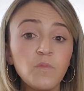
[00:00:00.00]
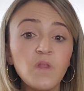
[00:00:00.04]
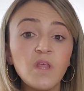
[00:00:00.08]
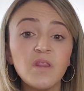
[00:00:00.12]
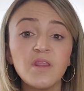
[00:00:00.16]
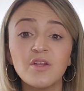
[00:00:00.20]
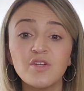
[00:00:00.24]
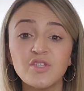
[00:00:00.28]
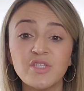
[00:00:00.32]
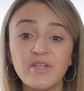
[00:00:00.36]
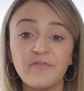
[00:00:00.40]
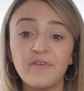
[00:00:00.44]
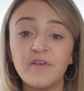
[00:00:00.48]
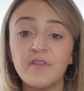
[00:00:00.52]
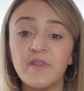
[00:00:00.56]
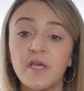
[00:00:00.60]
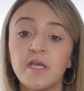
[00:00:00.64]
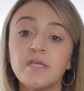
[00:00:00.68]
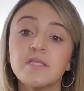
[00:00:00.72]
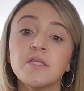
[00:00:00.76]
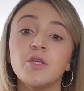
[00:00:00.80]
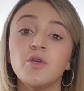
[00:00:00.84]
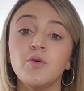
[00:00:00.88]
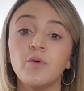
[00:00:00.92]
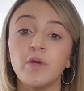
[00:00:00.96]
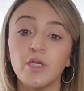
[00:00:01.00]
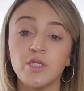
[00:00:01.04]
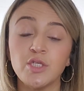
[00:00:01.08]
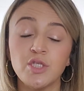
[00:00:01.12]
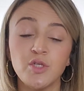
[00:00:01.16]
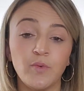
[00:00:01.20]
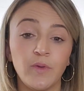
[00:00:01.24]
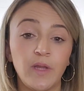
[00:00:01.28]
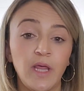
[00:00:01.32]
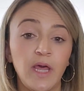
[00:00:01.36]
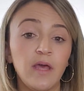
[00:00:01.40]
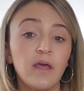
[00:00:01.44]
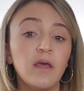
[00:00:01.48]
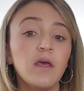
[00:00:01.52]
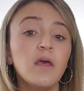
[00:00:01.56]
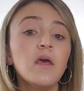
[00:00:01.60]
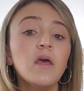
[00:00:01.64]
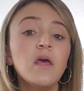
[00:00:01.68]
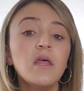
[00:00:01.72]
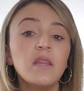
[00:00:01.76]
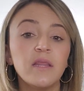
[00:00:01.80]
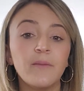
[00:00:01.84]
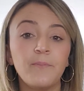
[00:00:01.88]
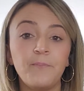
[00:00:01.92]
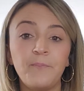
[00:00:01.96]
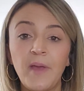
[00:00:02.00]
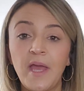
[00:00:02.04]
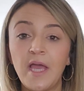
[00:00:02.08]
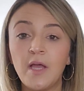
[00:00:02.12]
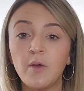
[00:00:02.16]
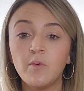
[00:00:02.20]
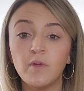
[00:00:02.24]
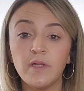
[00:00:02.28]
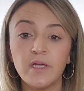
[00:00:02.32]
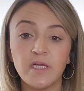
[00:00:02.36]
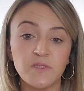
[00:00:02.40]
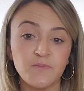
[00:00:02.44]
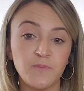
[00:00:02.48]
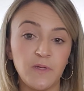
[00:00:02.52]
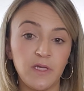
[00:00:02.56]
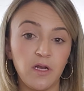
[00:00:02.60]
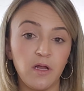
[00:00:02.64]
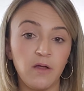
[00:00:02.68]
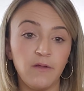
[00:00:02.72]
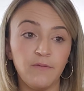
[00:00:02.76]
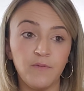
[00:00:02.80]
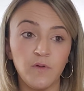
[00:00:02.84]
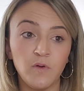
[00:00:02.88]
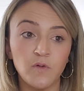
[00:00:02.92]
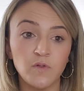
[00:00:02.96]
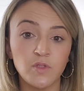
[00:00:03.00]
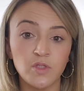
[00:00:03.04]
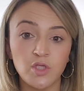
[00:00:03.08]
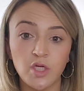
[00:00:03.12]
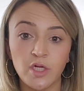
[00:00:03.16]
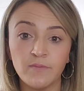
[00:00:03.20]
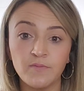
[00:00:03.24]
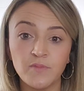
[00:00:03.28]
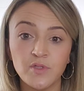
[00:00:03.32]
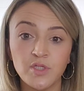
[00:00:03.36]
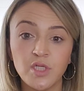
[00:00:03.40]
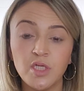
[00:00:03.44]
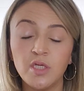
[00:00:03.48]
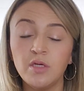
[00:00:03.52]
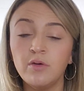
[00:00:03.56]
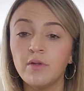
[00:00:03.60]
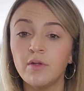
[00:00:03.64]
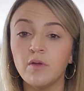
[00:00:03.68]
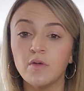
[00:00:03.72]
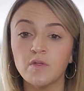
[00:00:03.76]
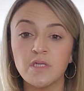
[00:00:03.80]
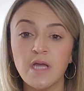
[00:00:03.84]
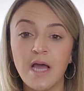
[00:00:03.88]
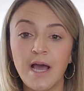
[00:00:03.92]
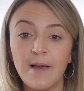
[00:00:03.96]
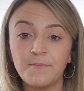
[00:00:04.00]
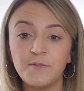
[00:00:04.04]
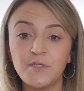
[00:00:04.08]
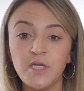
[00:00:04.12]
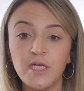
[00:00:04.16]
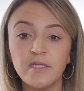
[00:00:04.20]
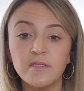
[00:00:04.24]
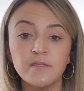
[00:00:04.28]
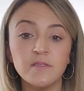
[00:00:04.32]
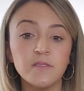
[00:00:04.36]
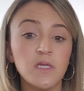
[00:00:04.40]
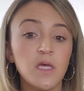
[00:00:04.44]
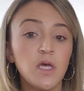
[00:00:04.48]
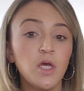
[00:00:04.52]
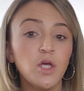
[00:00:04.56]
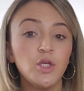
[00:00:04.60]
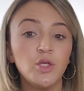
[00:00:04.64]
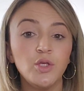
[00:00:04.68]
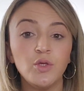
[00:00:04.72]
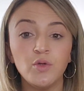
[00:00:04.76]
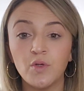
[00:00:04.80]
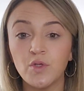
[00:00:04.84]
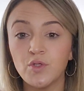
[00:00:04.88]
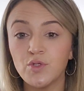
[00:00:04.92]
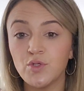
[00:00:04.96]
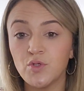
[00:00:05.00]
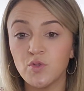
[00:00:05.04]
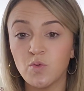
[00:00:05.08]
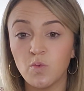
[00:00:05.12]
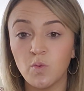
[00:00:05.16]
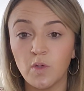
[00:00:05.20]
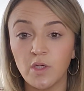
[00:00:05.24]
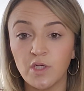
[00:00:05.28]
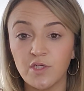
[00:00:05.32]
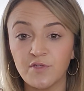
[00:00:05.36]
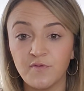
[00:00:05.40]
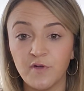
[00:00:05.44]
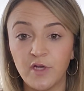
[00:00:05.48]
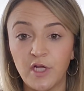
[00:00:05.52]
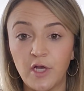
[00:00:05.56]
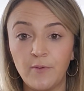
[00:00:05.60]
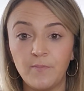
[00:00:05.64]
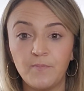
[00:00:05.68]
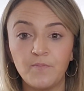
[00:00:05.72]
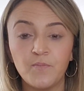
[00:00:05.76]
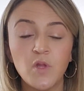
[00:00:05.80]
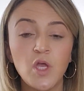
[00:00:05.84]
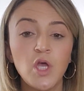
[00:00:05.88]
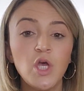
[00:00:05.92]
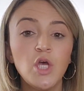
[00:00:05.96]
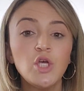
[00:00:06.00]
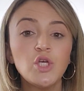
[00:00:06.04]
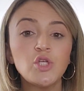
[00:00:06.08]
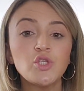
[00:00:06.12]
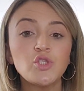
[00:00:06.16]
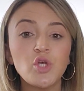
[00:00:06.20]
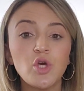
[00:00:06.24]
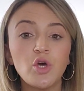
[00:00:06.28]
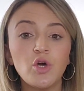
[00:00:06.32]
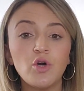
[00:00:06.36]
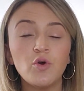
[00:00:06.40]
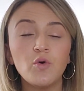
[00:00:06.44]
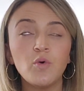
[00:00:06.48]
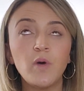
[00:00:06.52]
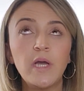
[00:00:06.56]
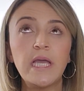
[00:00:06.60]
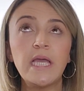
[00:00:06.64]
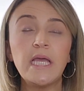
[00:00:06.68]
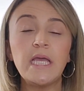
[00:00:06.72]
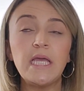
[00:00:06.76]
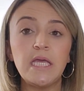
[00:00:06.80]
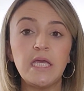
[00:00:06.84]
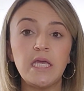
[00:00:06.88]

There's different things that you can do with it. The bank will explain all of those terms to you and those options. You can choose what works for you. So